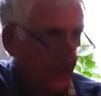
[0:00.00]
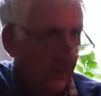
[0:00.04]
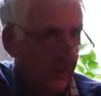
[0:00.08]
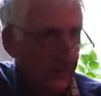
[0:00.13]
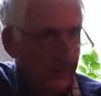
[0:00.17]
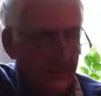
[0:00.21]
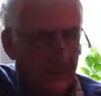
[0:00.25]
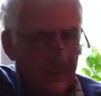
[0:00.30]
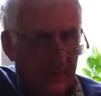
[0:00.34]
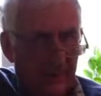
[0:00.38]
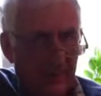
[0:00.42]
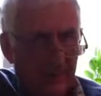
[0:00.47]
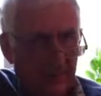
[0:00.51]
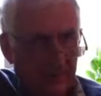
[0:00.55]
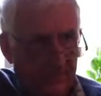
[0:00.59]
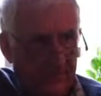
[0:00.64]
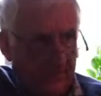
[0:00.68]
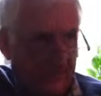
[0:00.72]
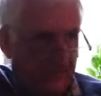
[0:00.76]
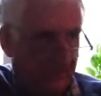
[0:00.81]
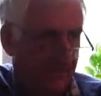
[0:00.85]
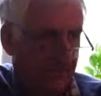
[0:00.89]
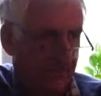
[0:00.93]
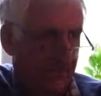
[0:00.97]
So he
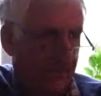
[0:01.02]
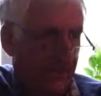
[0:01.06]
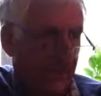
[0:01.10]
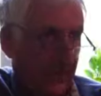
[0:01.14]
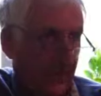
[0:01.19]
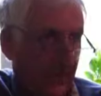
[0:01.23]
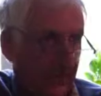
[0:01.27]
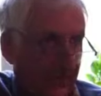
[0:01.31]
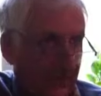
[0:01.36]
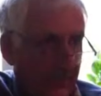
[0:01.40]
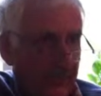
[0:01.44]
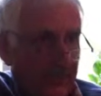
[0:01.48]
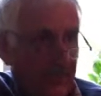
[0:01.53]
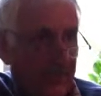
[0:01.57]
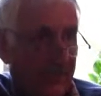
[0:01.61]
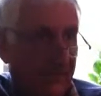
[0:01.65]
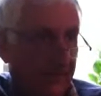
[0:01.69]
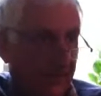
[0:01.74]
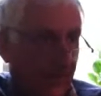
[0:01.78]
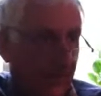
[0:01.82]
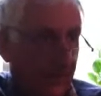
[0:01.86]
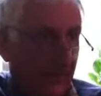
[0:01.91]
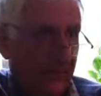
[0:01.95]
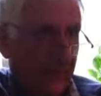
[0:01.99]
was, to have the
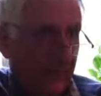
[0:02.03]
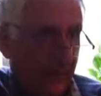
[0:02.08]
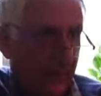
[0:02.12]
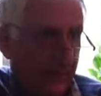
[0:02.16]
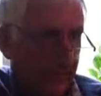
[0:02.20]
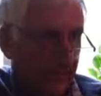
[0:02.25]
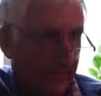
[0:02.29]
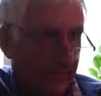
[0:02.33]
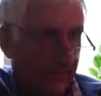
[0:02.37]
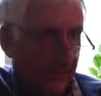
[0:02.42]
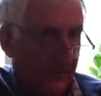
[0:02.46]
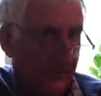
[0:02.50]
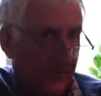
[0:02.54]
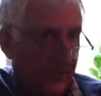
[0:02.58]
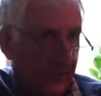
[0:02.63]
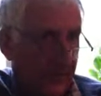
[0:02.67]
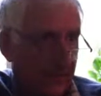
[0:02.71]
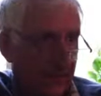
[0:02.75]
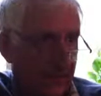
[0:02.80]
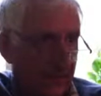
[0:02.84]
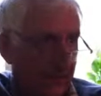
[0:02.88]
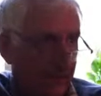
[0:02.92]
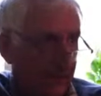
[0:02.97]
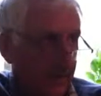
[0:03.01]
chief housing officer on
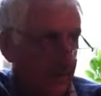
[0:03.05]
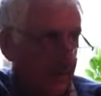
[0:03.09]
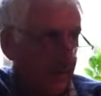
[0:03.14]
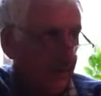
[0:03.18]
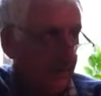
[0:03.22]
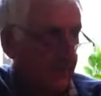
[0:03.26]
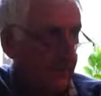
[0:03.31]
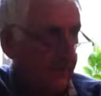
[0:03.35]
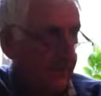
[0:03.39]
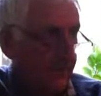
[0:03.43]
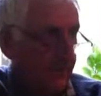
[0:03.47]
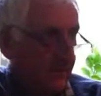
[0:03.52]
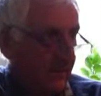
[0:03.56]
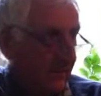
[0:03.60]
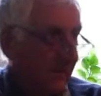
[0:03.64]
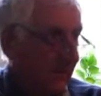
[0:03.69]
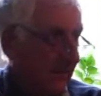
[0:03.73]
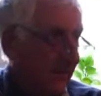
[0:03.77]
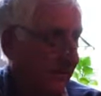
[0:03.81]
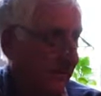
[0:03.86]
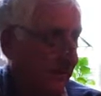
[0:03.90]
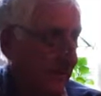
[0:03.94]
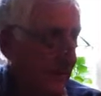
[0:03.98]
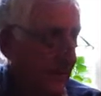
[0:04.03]
our committee was
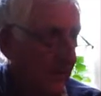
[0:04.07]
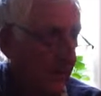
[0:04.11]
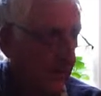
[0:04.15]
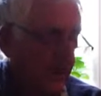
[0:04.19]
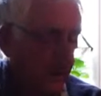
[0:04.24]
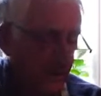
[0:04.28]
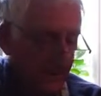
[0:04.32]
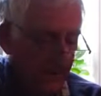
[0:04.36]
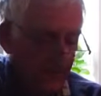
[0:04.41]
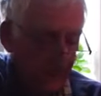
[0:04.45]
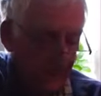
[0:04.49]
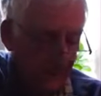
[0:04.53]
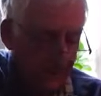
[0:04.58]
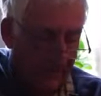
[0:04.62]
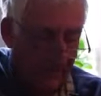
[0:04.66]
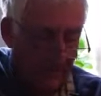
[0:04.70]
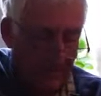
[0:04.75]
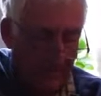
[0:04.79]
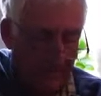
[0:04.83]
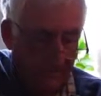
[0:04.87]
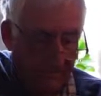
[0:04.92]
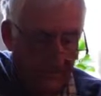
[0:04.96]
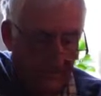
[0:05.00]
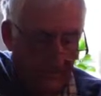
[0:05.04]
really quite
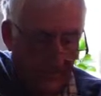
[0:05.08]
important.